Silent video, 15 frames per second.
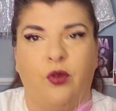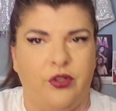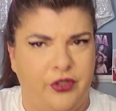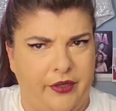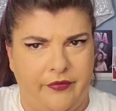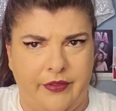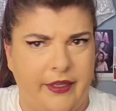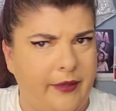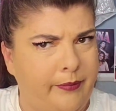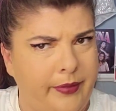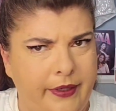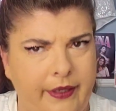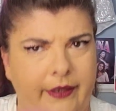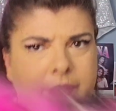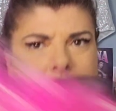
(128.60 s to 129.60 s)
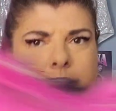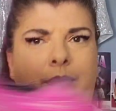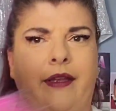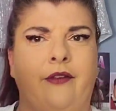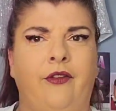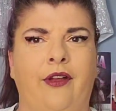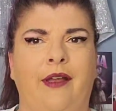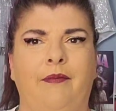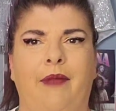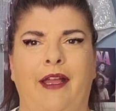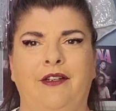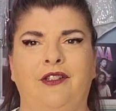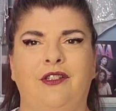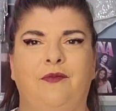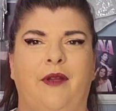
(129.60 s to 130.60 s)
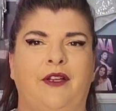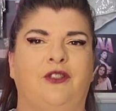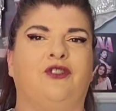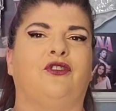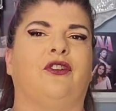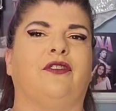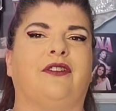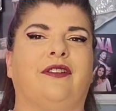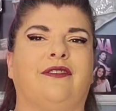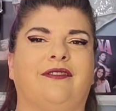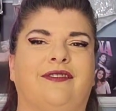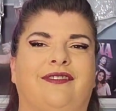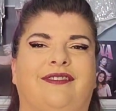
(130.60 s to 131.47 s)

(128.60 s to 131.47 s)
course, you have to get pink. I mean, look, it matches my shirt,